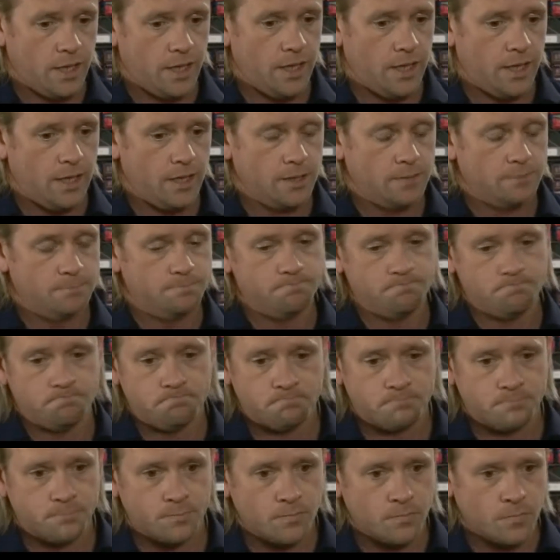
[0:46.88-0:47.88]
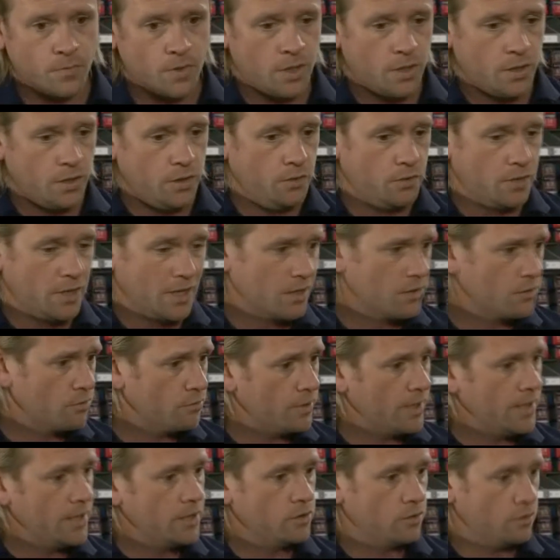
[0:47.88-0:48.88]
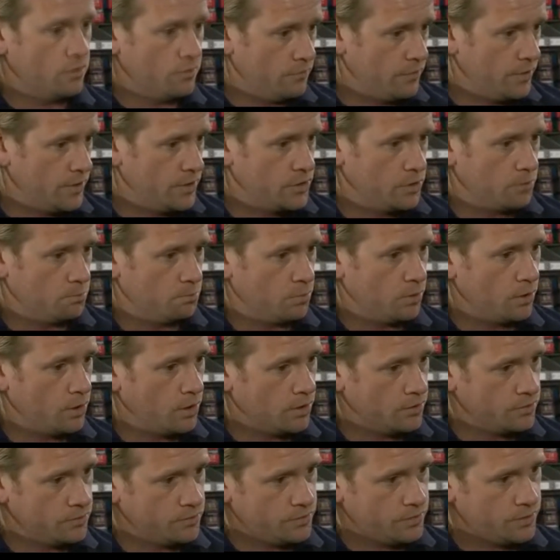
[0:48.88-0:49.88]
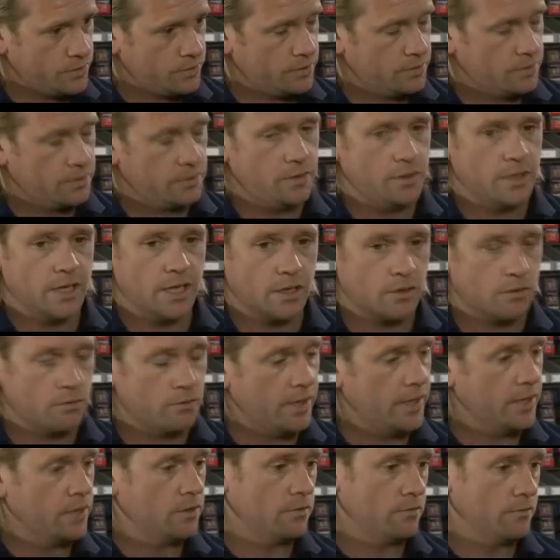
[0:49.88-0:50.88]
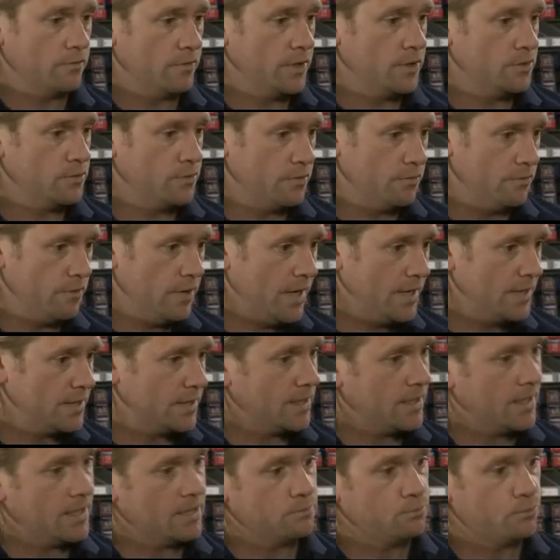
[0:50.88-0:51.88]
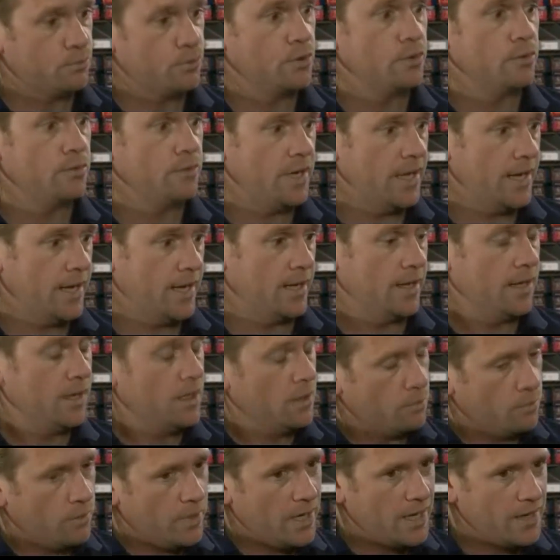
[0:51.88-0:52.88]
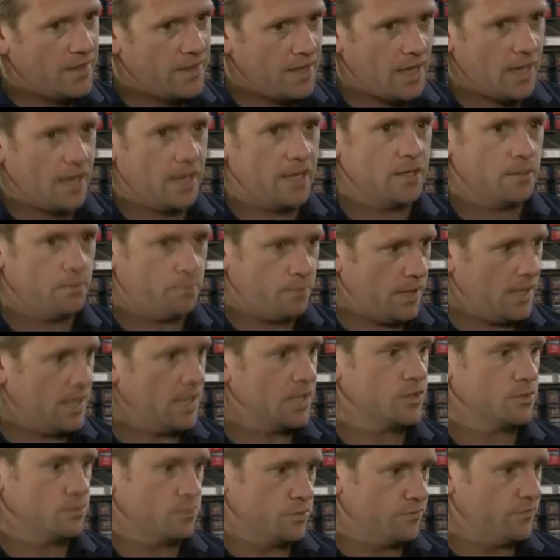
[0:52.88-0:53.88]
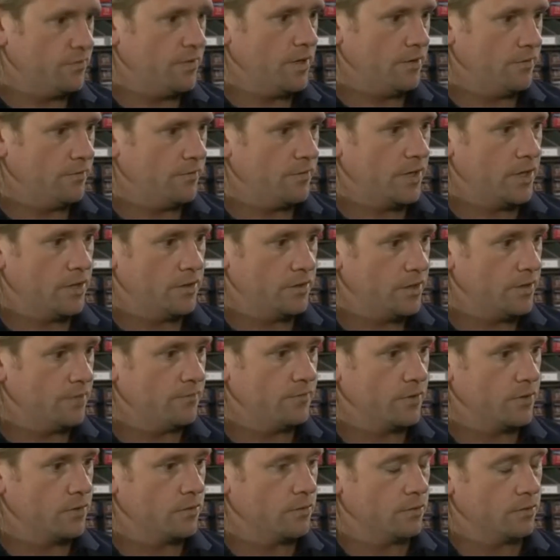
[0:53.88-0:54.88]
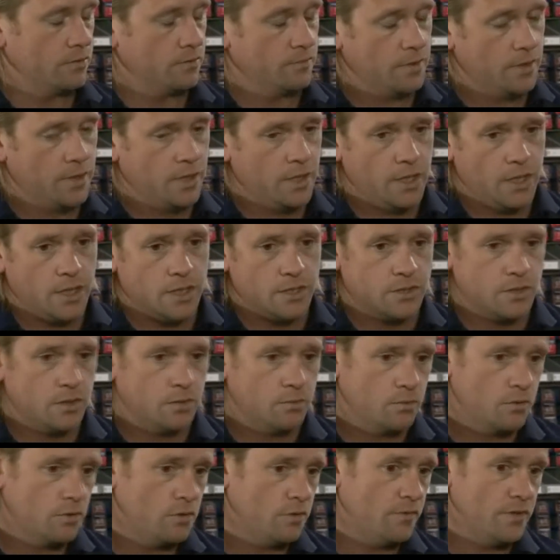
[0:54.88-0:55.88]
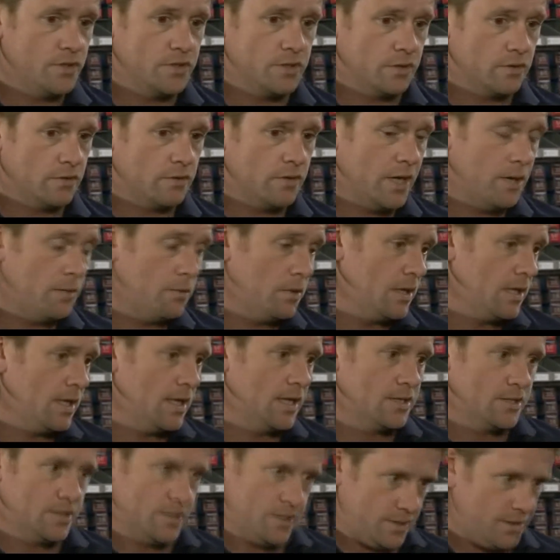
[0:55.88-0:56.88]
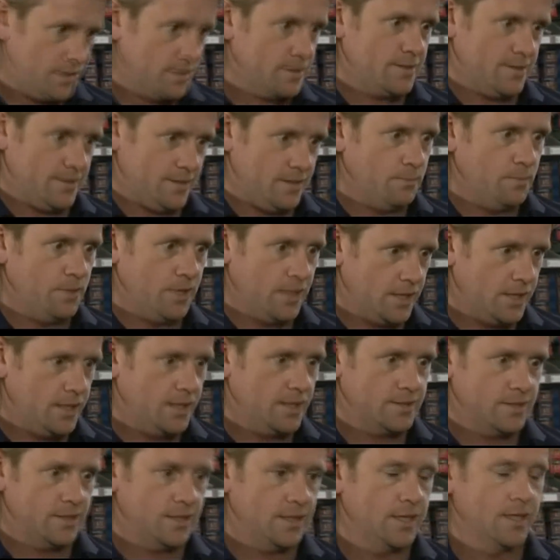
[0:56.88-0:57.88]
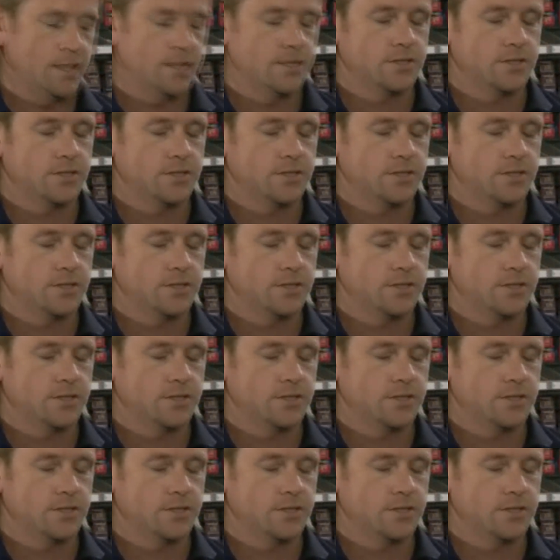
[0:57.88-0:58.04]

You get great coverage on blonde. You get great coverage with red and brunette, where that in the past was very, very difficult. So coverage on grey, well, that's the biggie, isn't